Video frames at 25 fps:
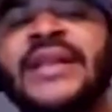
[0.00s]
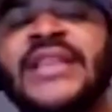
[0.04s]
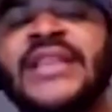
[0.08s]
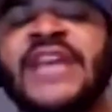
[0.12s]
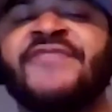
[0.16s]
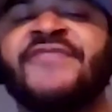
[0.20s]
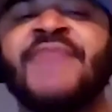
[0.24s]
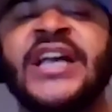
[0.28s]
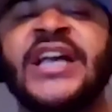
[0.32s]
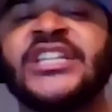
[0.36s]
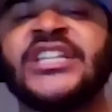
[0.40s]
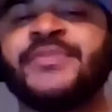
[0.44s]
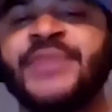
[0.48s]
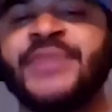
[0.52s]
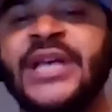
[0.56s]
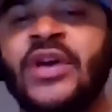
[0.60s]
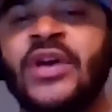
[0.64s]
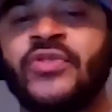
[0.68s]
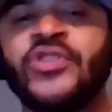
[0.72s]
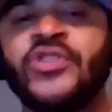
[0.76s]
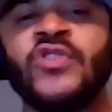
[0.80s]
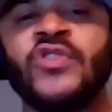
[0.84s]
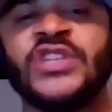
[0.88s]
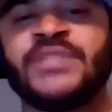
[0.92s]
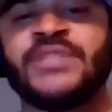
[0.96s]
HBO. You
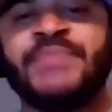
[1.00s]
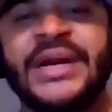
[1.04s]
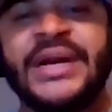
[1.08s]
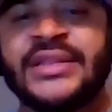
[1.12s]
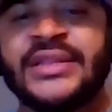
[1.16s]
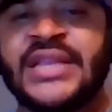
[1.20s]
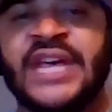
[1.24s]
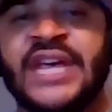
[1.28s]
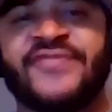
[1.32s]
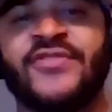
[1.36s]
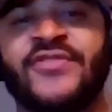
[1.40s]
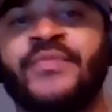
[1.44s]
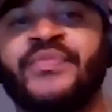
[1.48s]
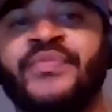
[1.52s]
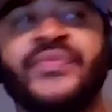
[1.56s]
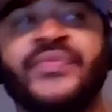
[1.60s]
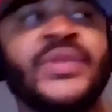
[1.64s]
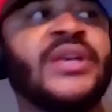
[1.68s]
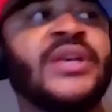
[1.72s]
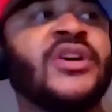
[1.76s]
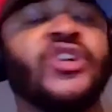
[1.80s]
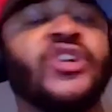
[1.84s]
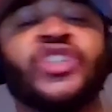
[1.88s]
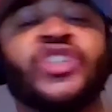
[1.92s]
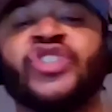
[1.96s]
don't expect that from
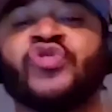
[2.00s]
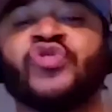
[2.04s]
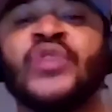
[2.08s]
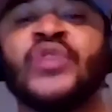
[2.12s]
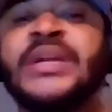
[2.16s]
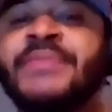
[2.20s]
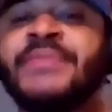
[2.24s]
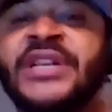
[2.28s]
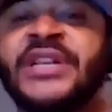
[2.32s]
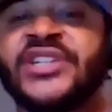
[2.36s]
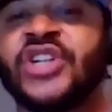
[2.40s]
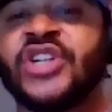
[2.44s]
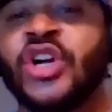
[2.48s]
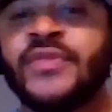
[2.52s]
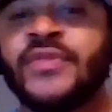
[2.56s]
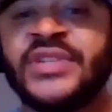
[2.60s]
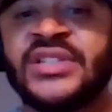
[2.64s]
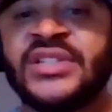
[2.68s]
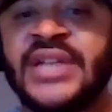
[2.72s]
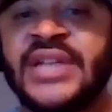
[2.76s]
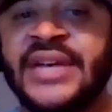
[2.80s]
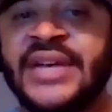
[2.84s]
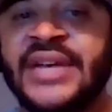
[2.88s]
a streaming service like